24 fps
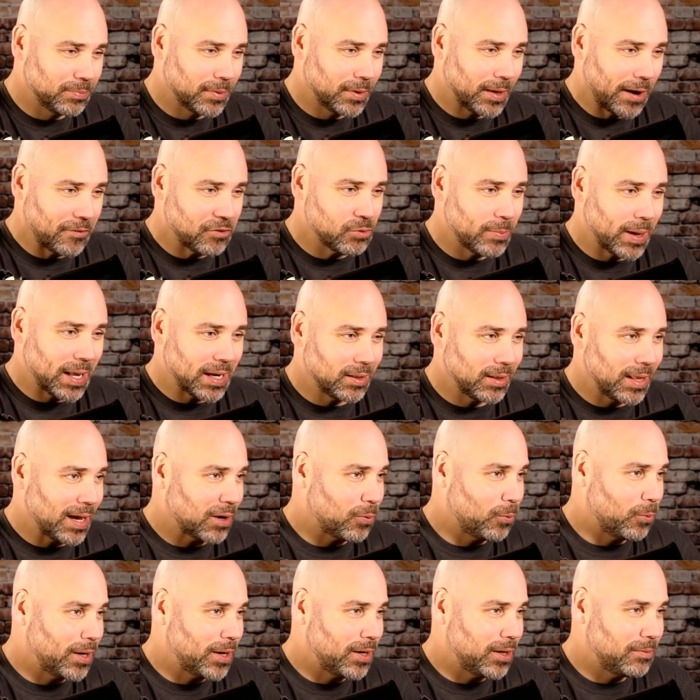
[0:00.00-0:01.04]
Everybody like
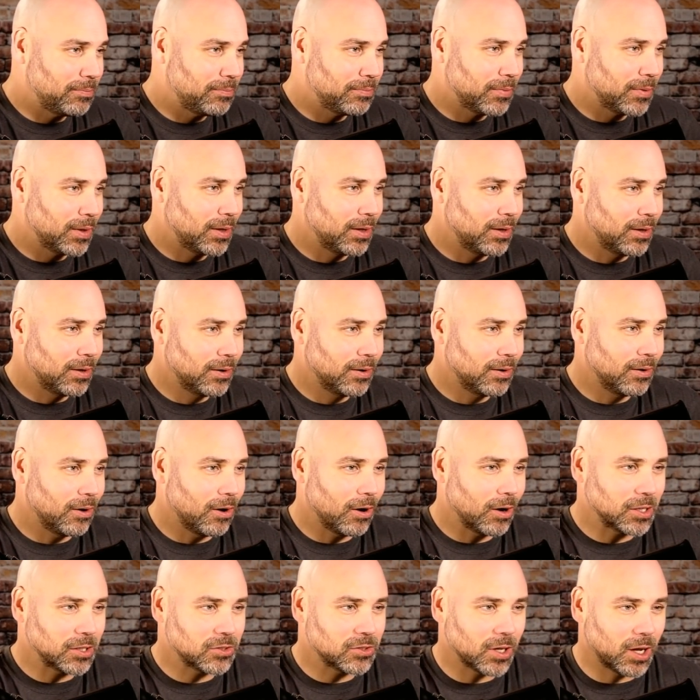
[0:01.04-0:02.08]
winning.
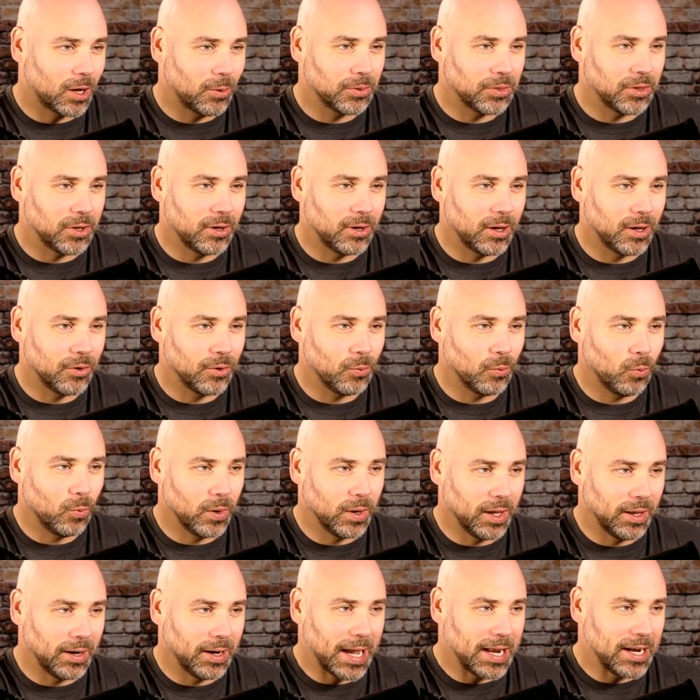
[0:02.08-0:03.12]
Arkansas with another
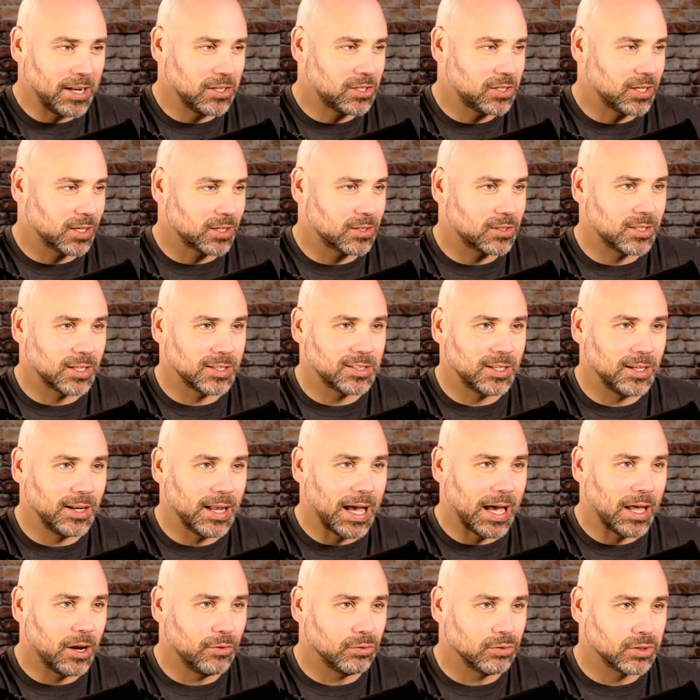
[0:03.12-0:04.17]
win,
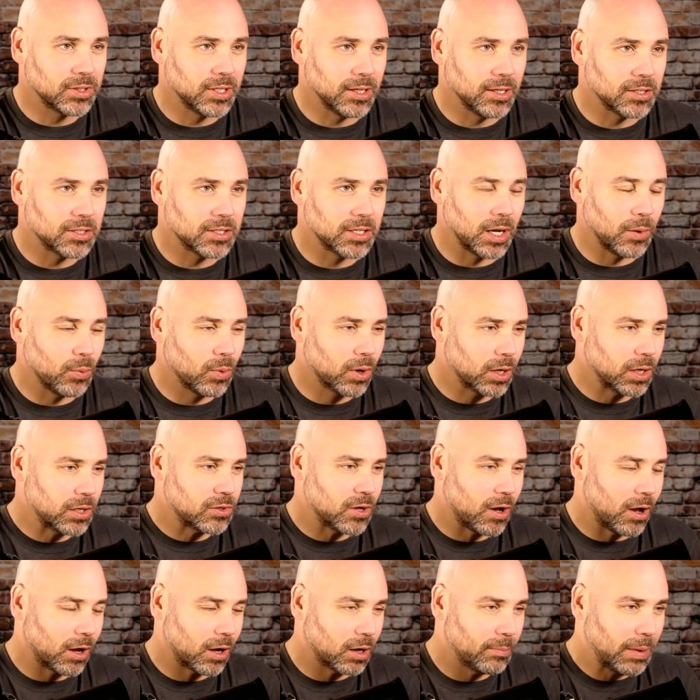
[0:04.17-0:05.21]
86-69 over Tennessee. We're going to
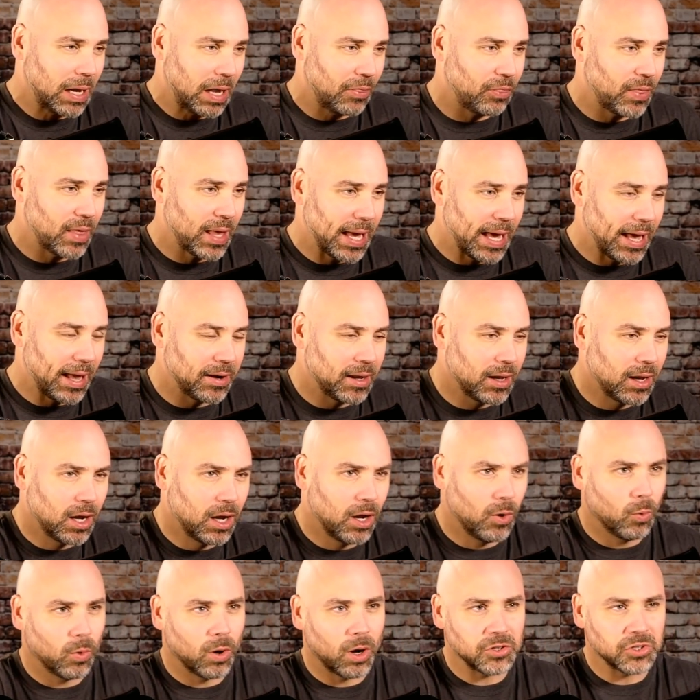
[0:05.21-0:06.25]
talk about that.
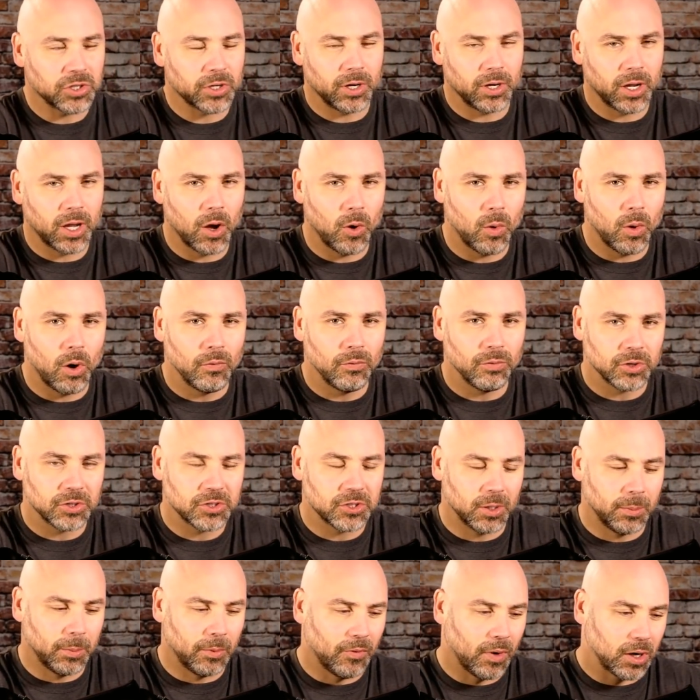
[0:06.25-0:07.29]
We're also going to go over
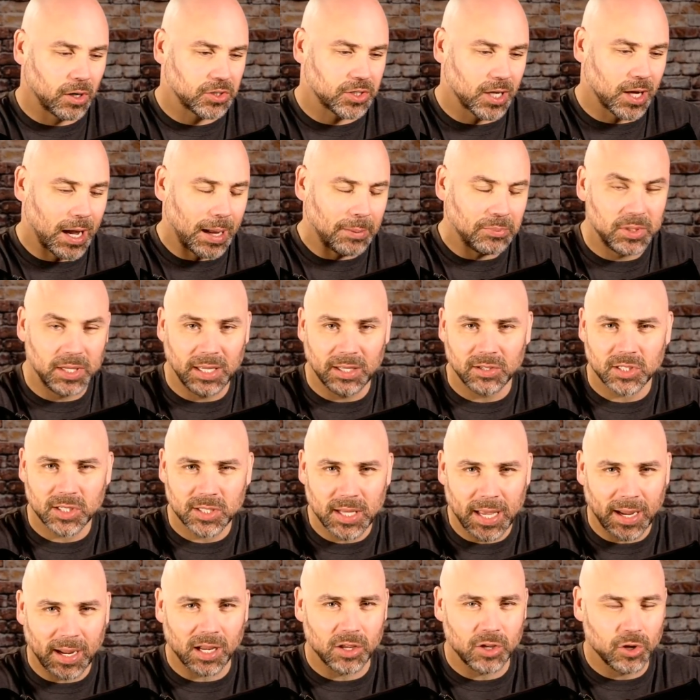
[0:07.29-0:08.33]
some of our top 10
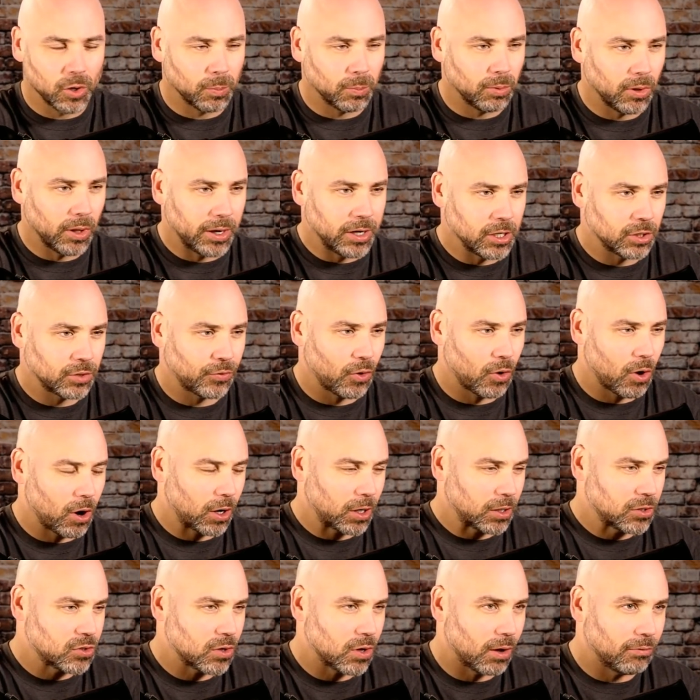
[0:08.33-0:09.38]
second-year players for
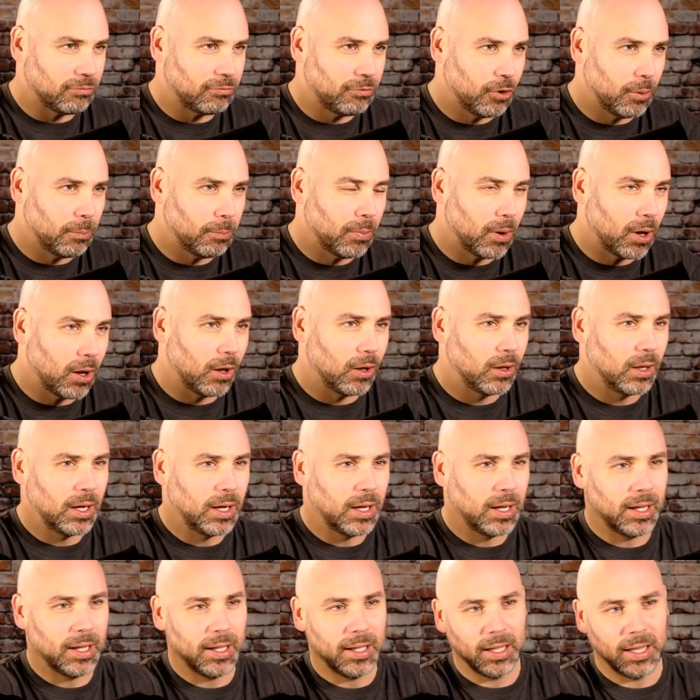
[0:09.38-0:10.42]
Arkansas football.
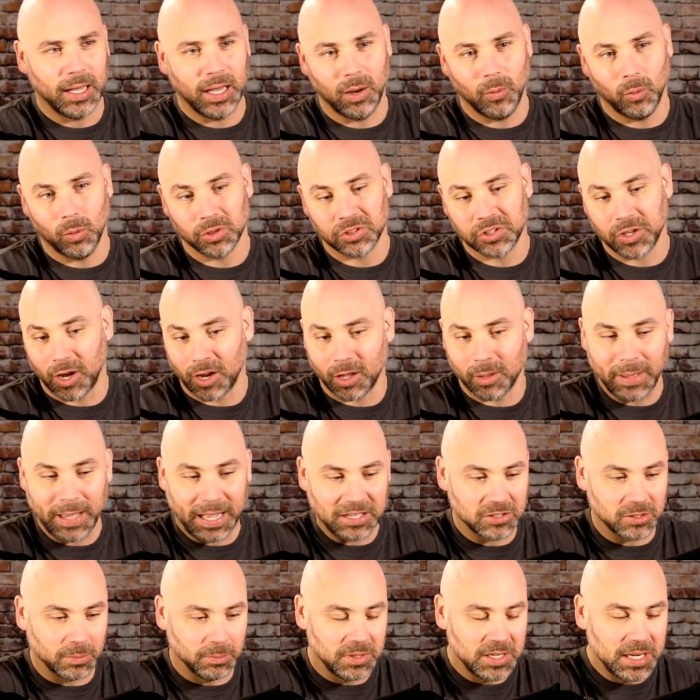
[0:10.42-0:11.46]
We'll talk about
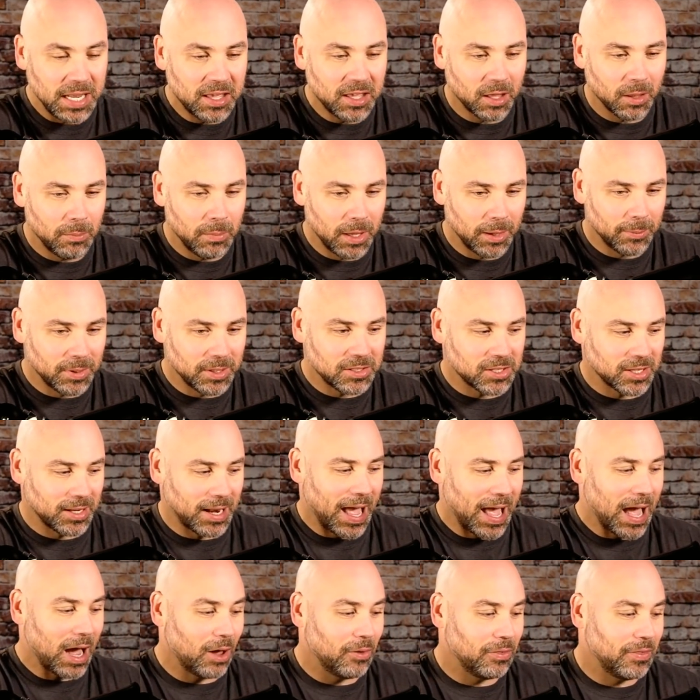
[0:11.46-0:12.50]
some decommitments and
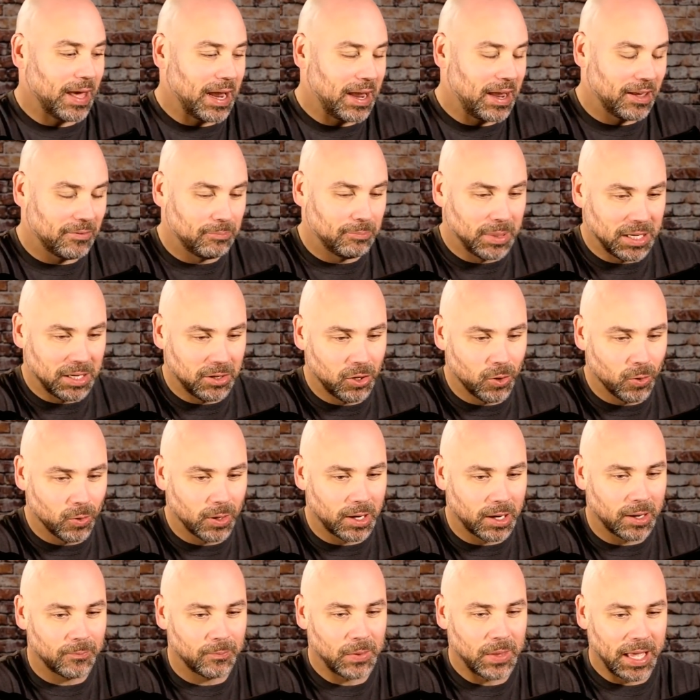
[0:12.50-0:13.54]
how they have been
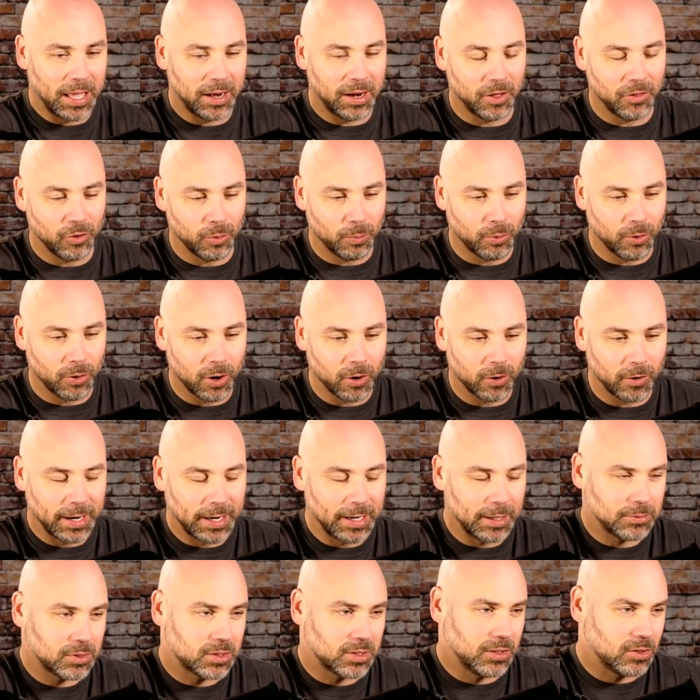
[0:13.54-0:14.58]
doing at other
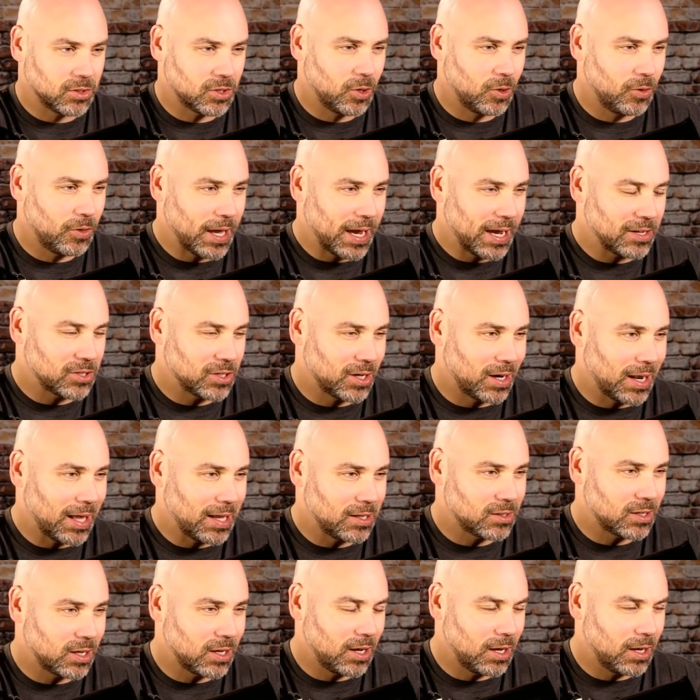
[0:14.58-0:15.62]
programs since
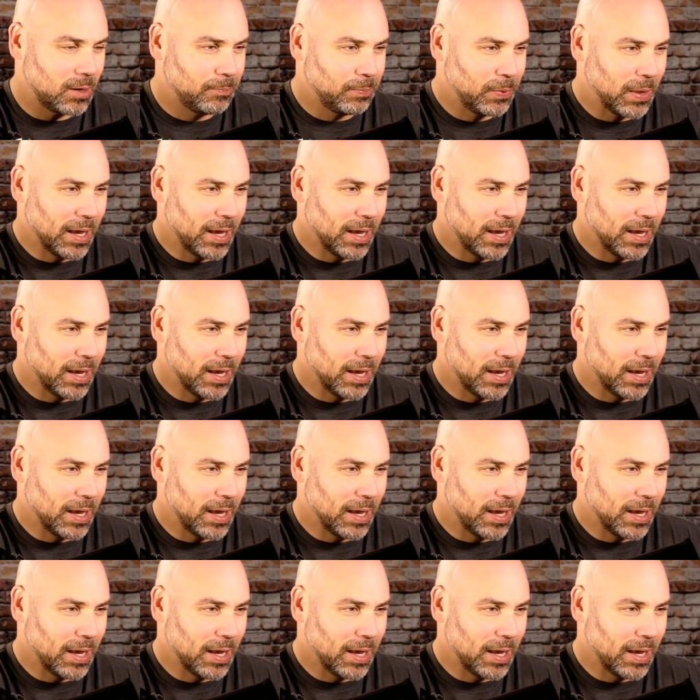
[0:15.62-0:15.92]
2018.